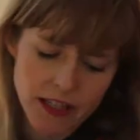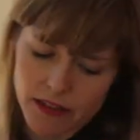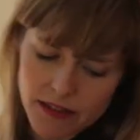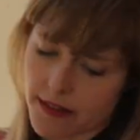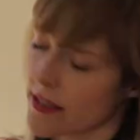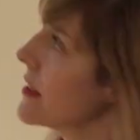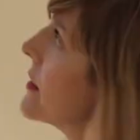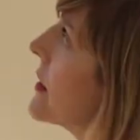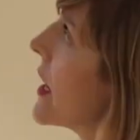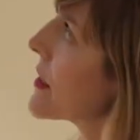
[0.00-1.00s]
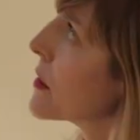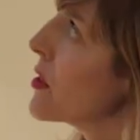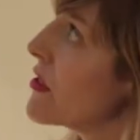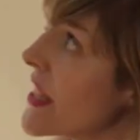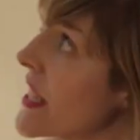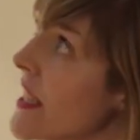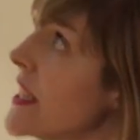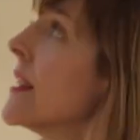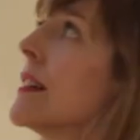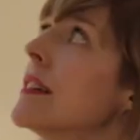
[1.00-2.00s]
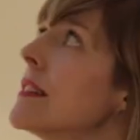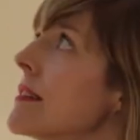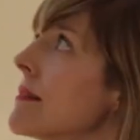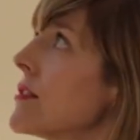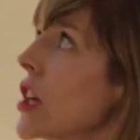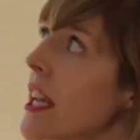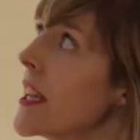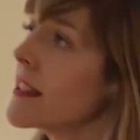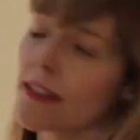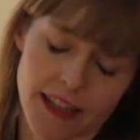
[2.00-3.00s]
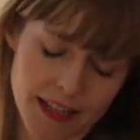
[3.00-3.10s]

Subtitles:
many others, SWV, Jade.